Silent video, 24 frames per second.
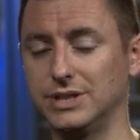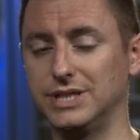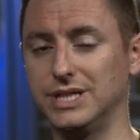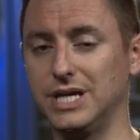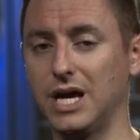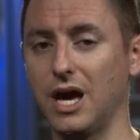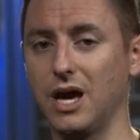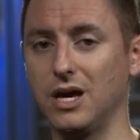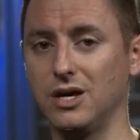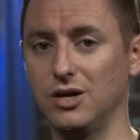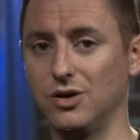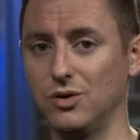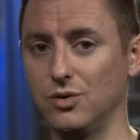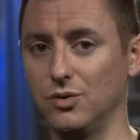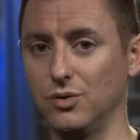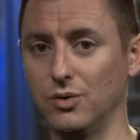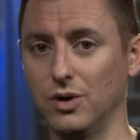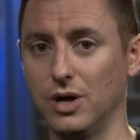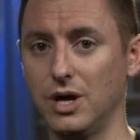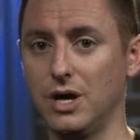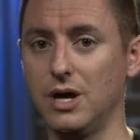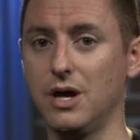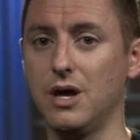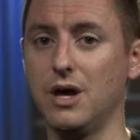DAU.
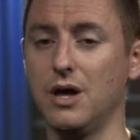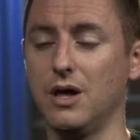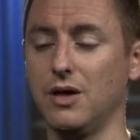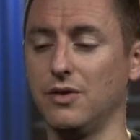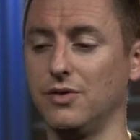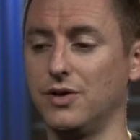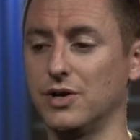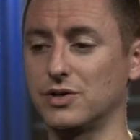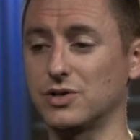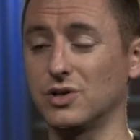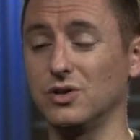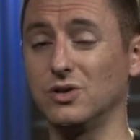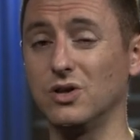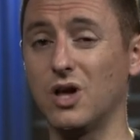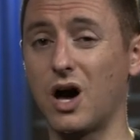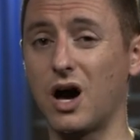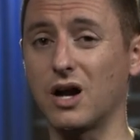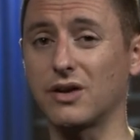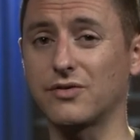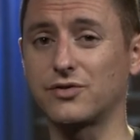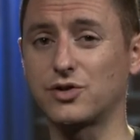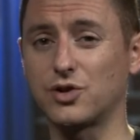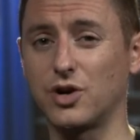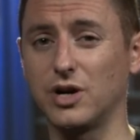There's a
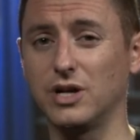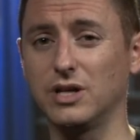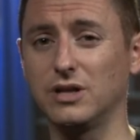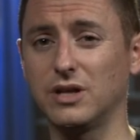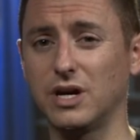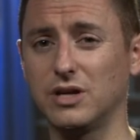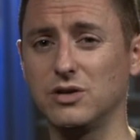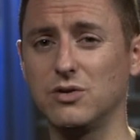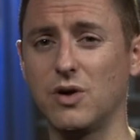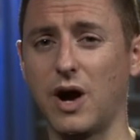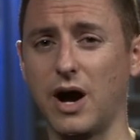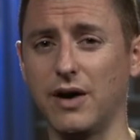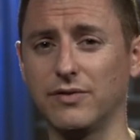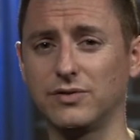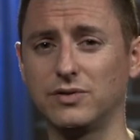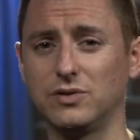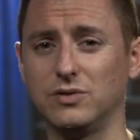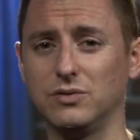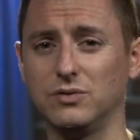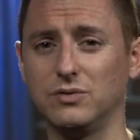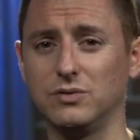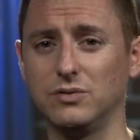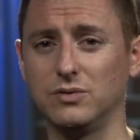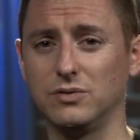lot of training that you have to